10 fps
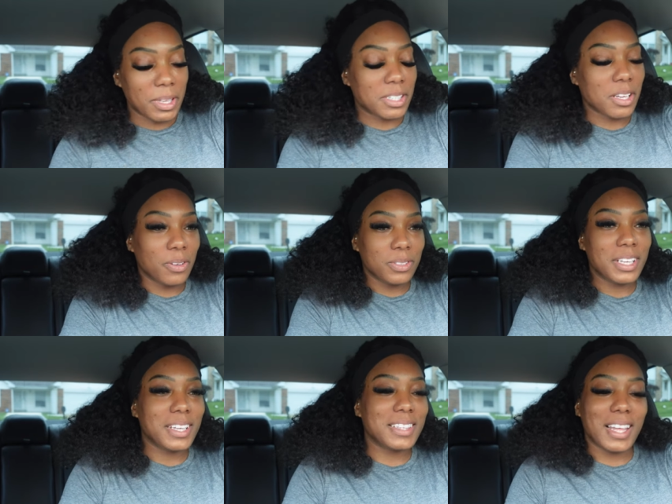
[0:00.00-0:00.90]
it's
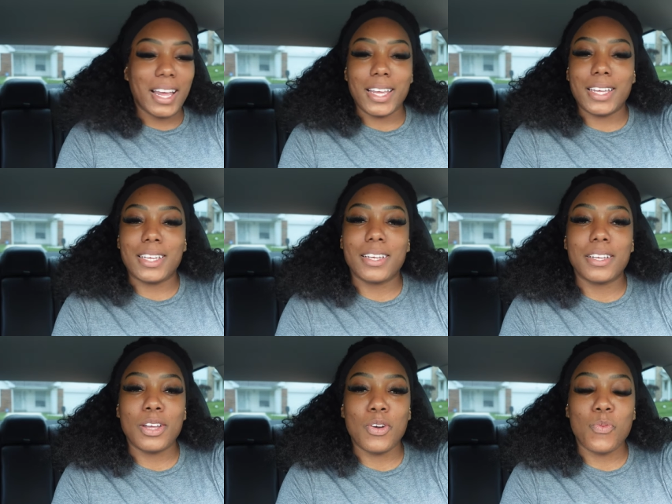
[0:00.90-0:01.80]
only like
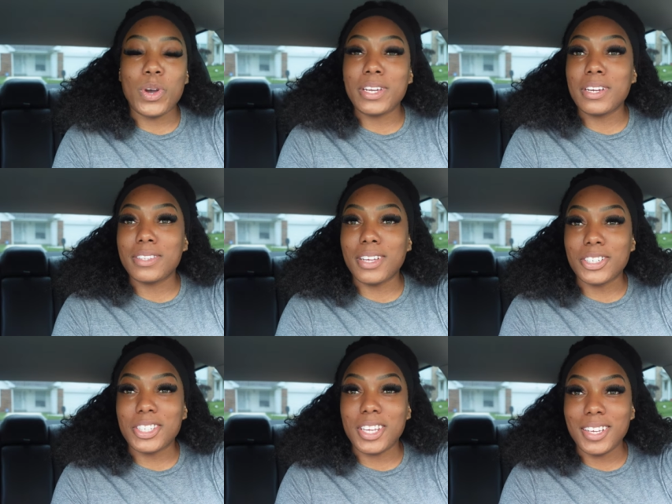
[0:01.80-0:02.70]

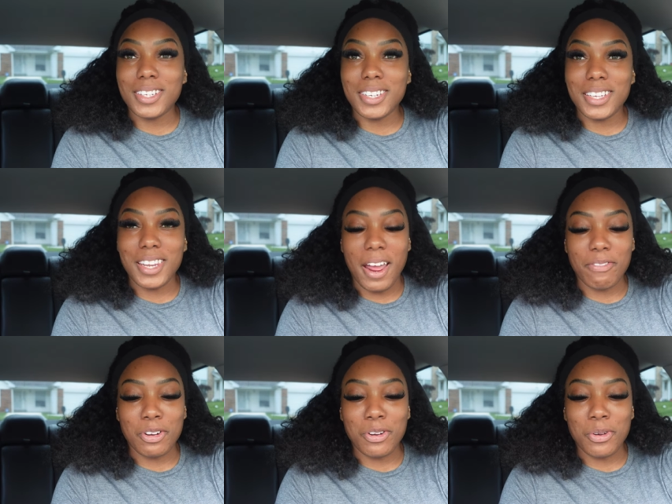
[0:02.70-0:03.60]
1.13 in the
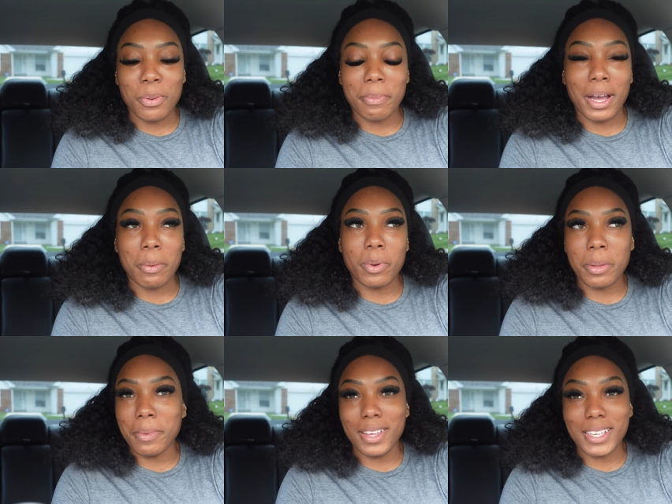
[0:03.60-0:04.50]
afternoon my
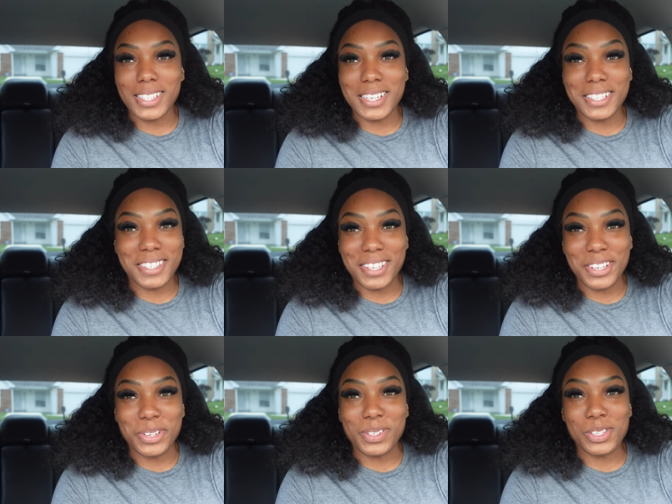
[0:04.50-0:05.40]
appointment isn't
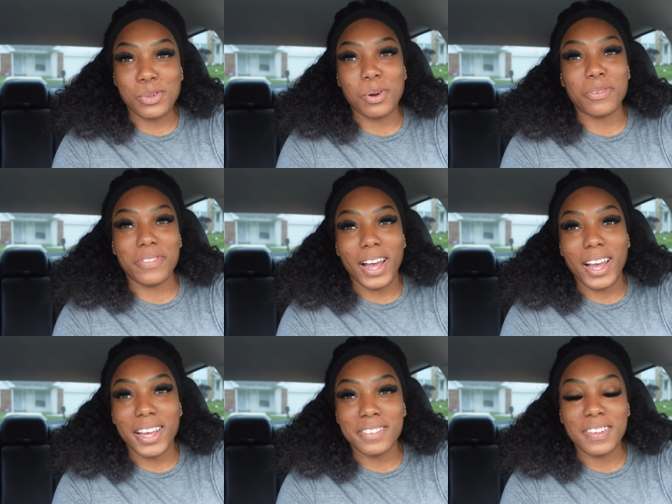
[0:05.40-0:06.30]
until
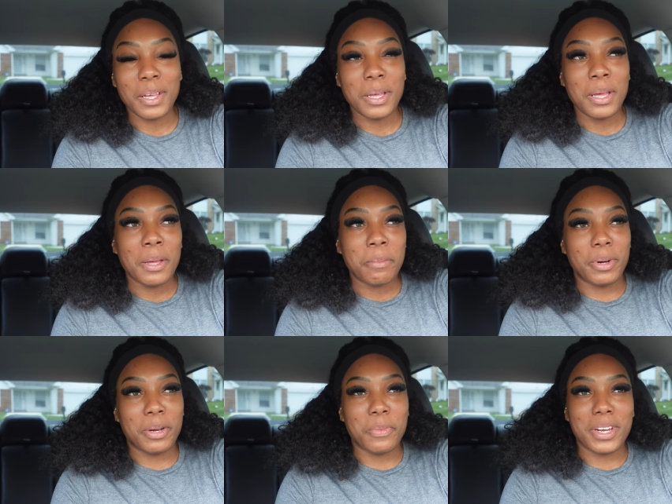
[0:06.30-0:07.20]
2.05
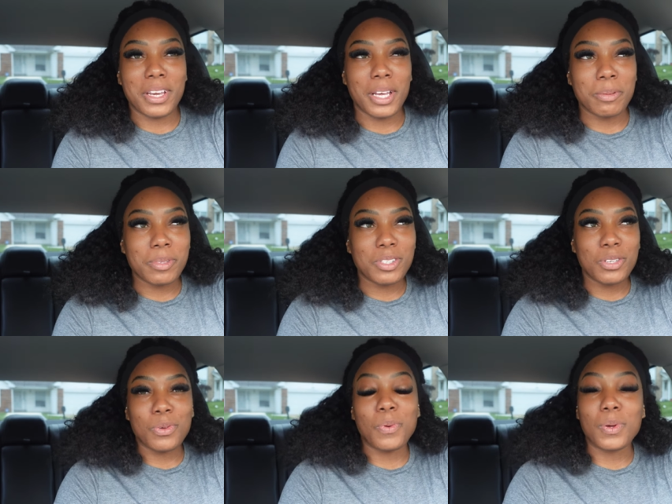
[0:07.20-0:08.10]
but when it comes
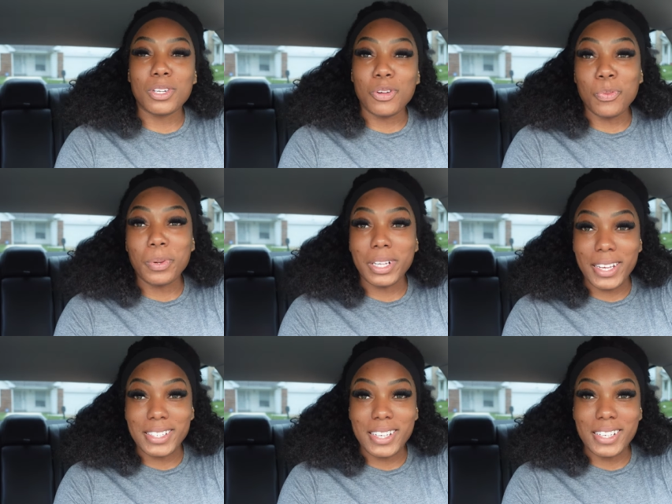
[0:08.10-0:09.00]
to new
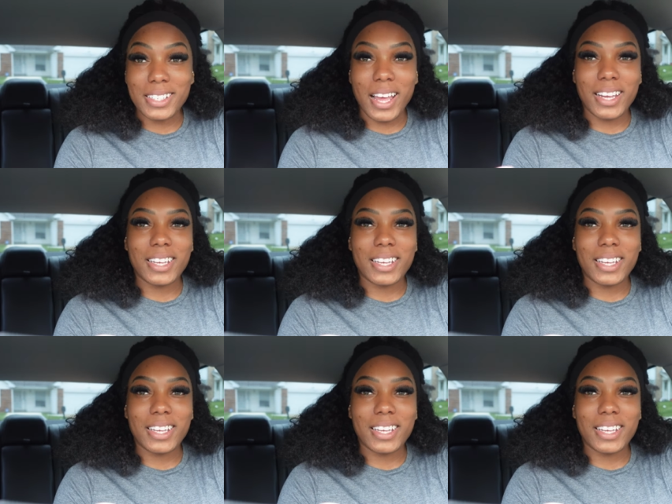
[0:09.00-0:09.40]
places i